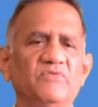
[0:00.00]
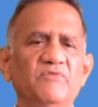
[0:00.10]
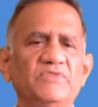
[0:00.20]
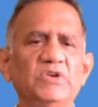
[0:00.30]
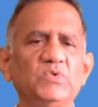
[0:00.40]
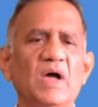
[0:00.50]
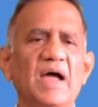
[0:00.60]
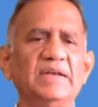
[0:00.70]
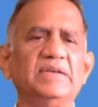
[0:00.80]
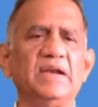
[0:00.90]
50 to
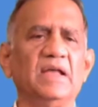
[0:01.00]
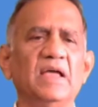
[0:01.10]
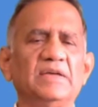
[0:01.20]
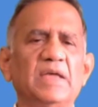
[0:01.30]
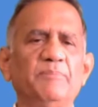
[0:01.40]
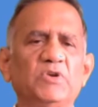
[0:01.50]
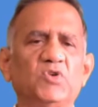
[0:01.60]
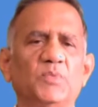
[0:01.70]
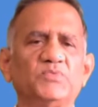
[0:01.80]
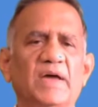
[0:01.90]
100 epitopes.